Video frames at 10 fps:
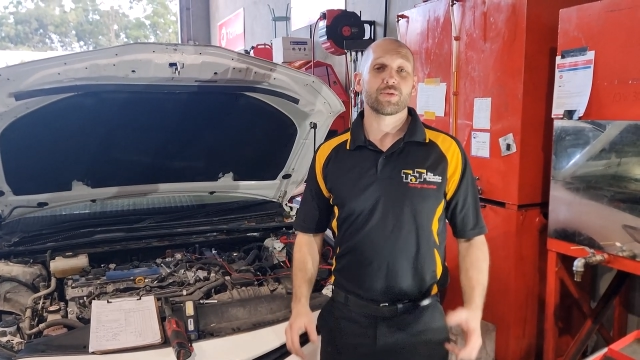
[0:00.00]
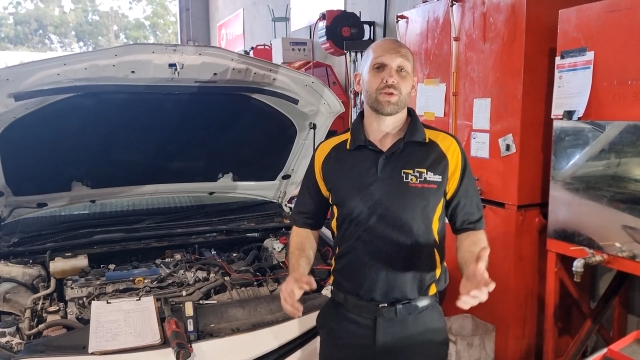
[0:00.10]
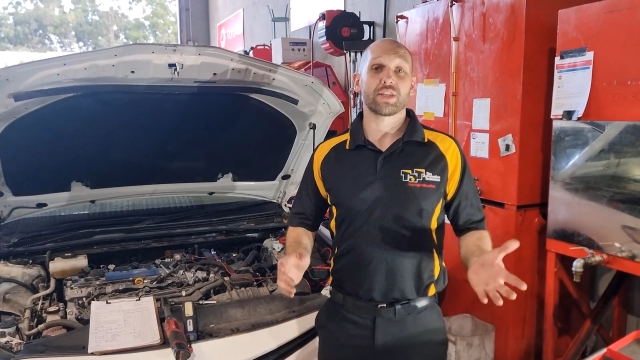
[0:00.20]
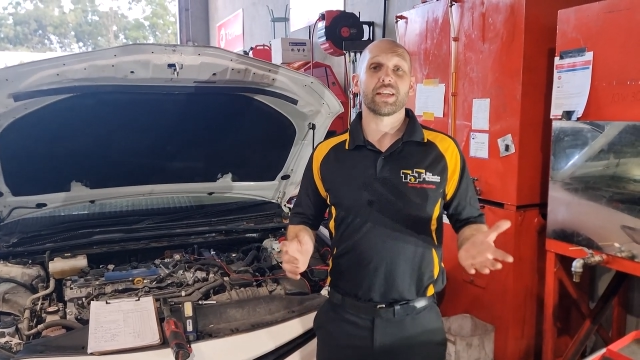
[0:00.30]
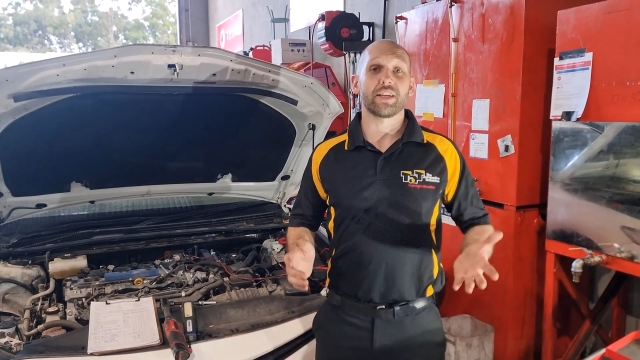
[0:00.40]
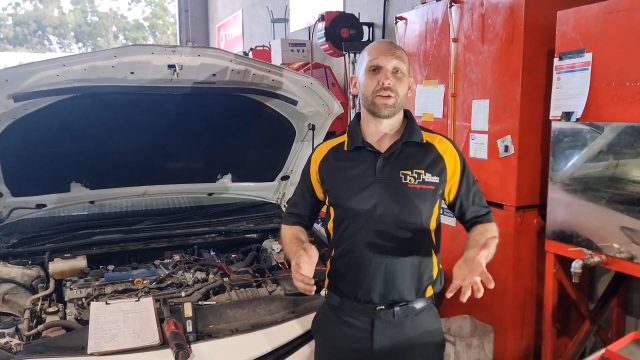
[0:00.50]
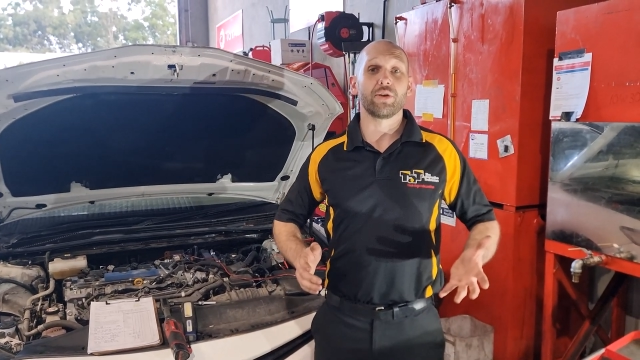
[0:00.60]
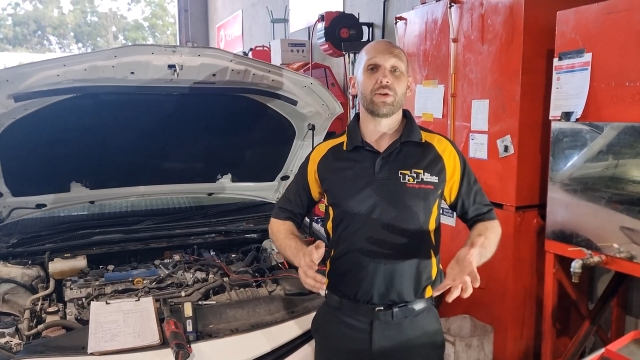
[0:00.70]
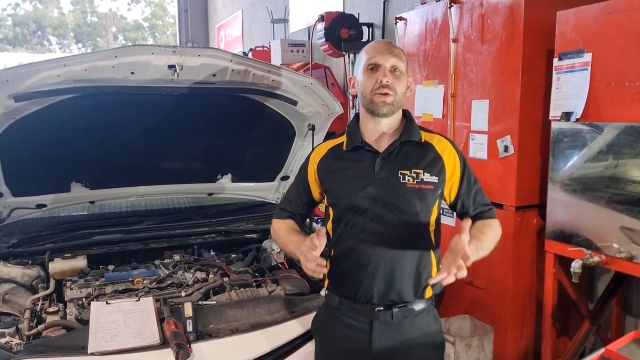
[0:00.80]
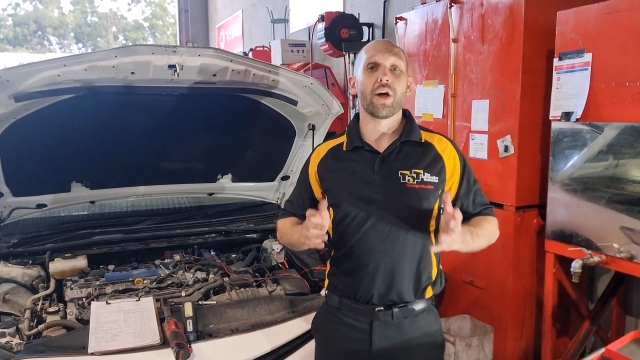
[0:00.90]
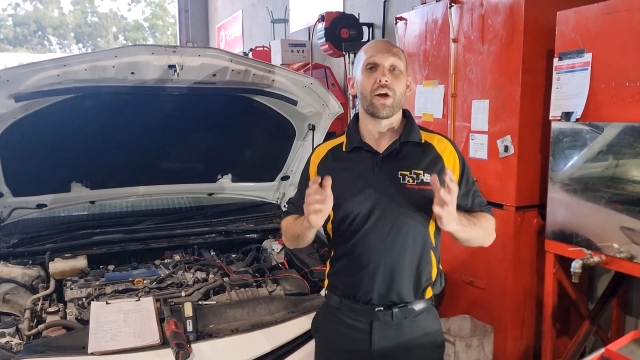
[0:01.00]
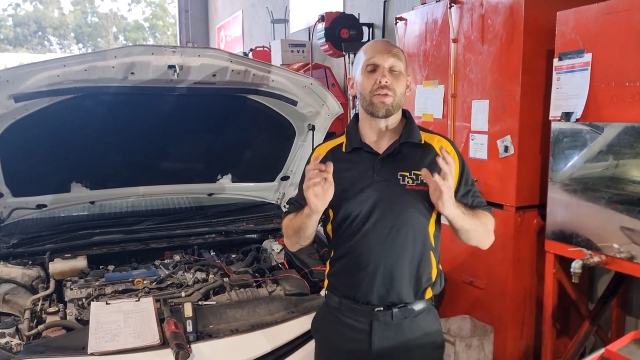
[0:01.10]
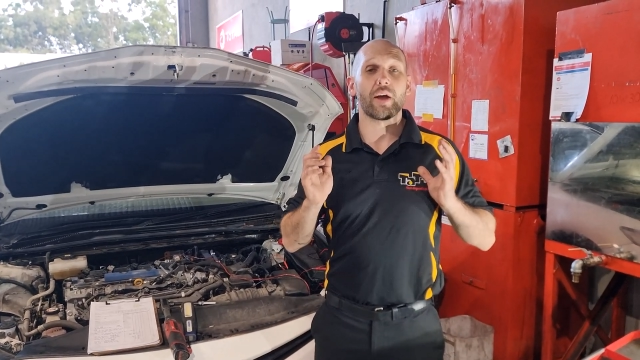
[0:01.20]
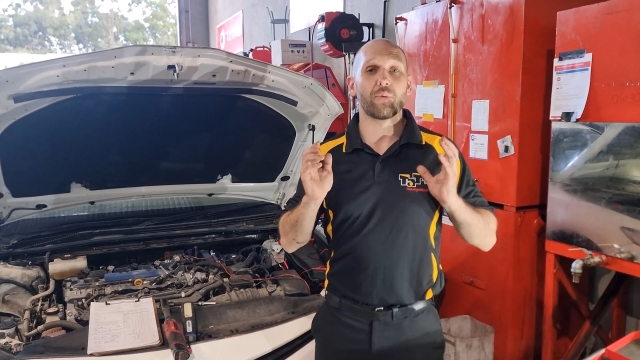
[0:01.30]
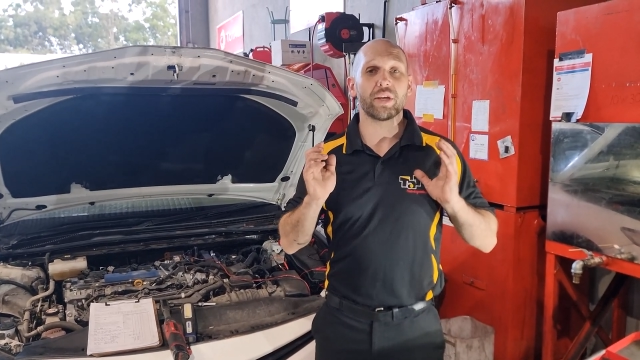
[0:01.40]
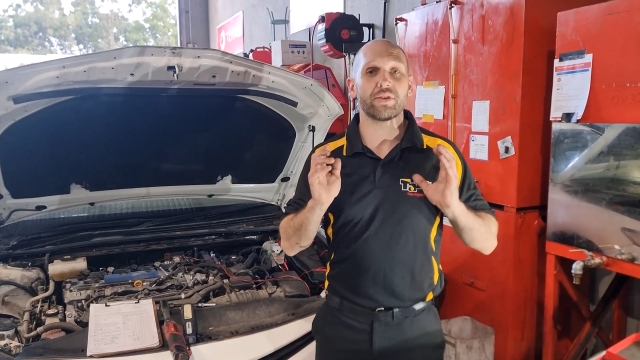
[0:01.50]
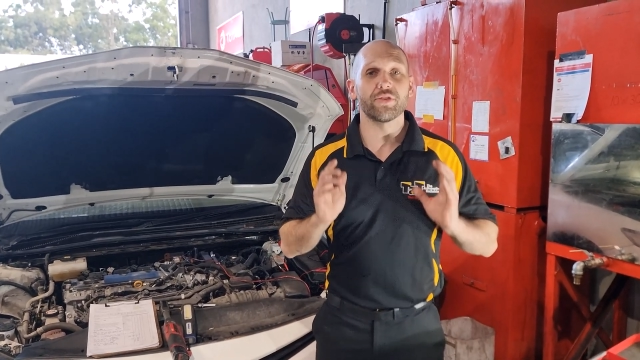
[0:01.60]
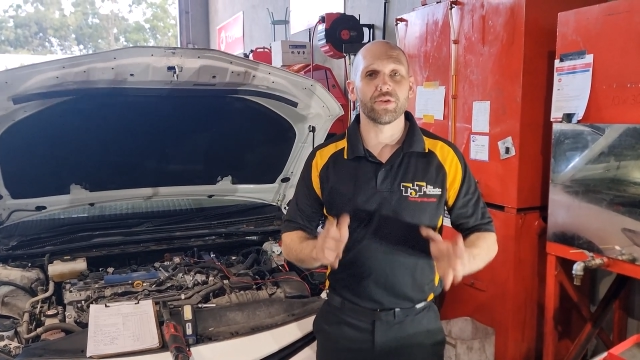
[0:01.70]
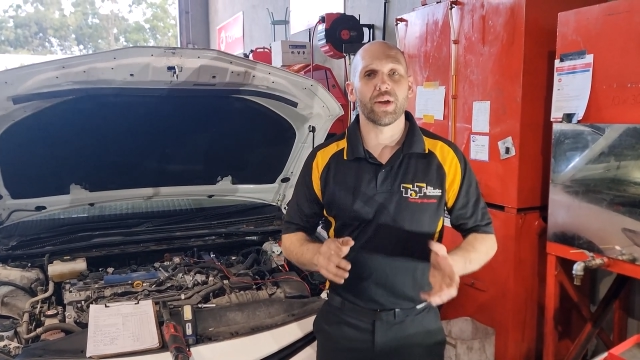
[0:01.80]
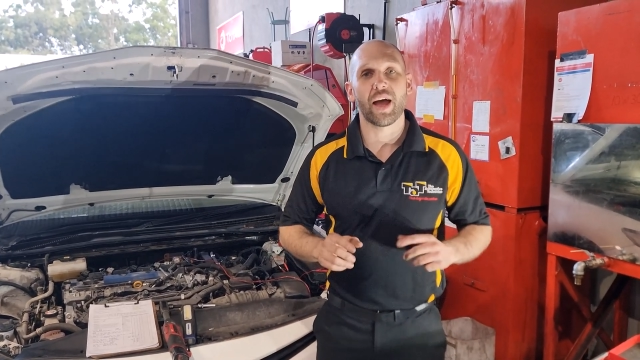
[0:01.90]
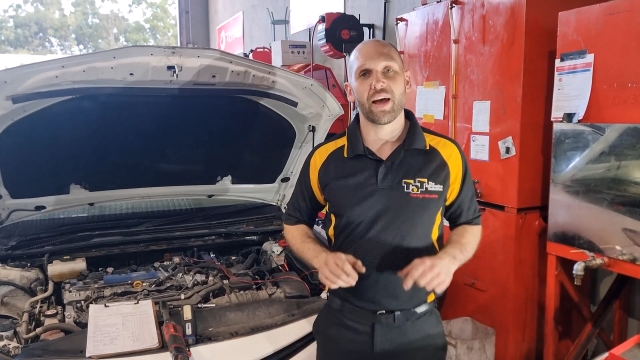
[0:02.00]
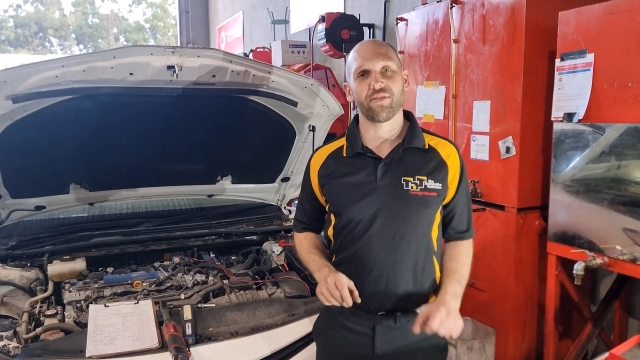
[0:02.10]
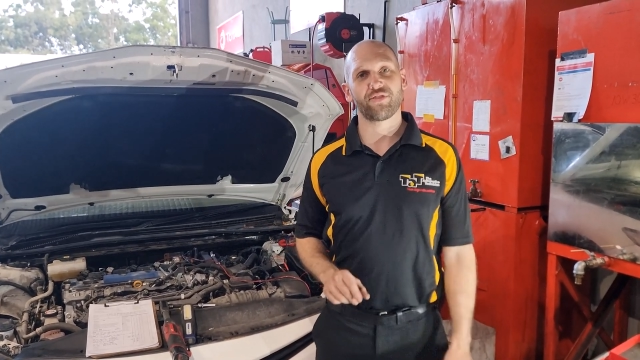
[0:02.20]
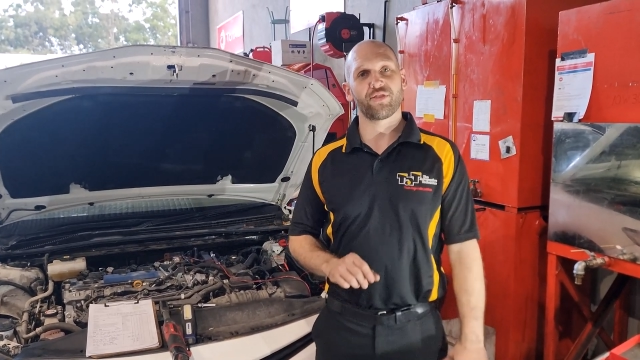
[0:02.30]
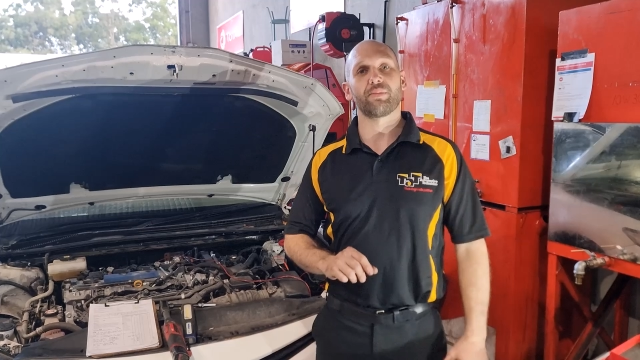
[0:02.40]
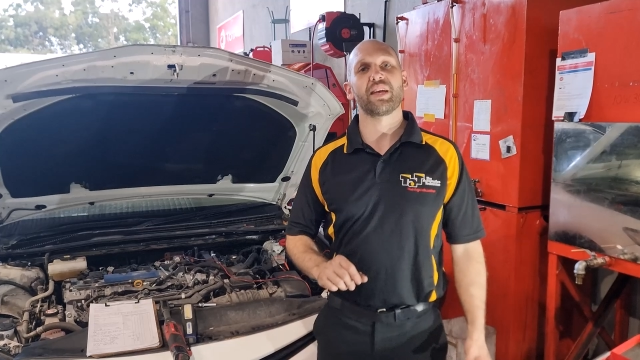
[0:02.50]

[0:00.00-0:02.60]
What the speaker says: wanted to let you know that we do have some